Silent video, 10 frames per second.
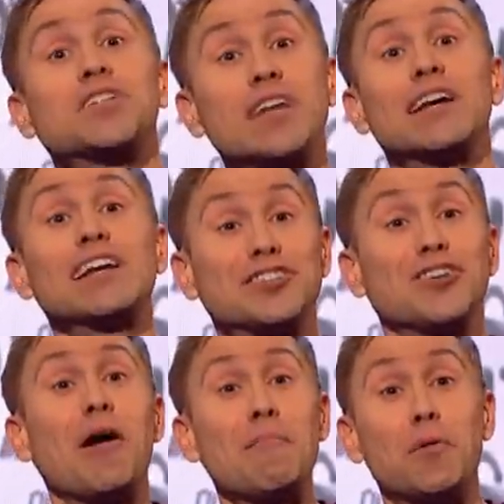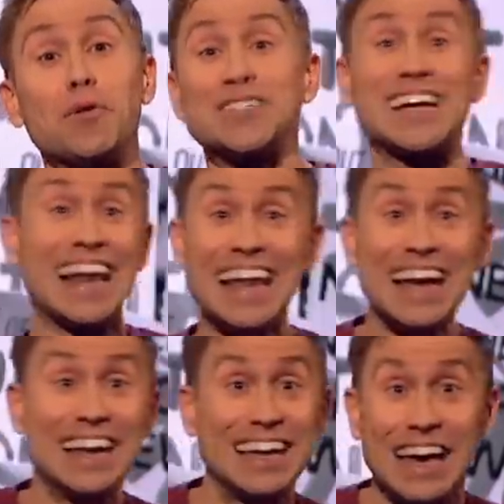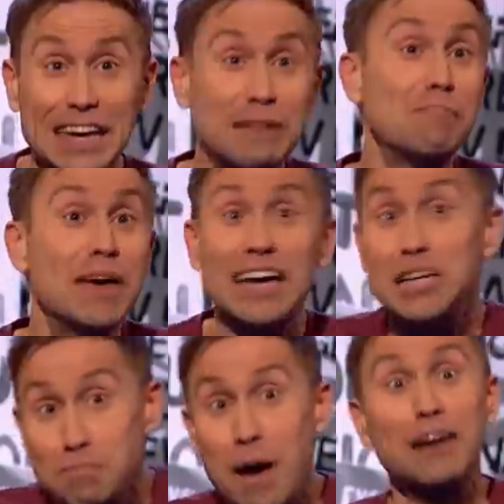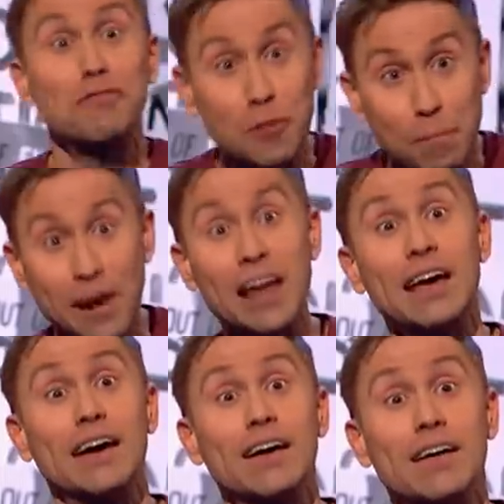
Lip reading: setting an example, because clearly eating meat is bad for the planet.